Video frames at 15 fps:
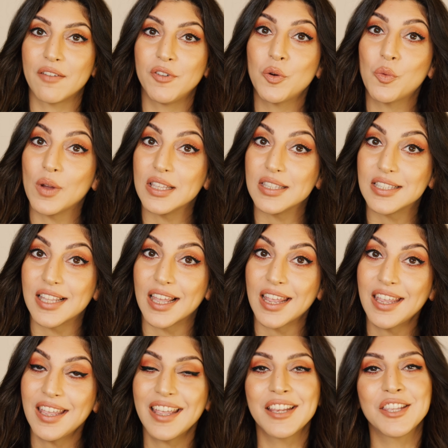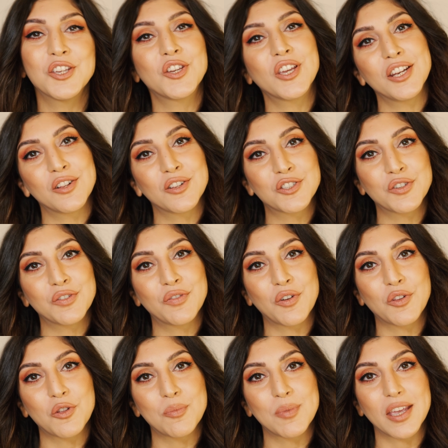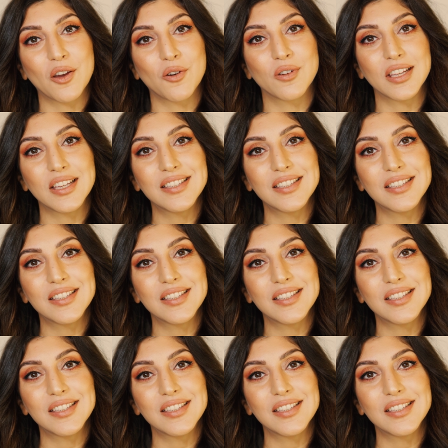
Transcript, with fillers: every Wednesday and you can also follow me on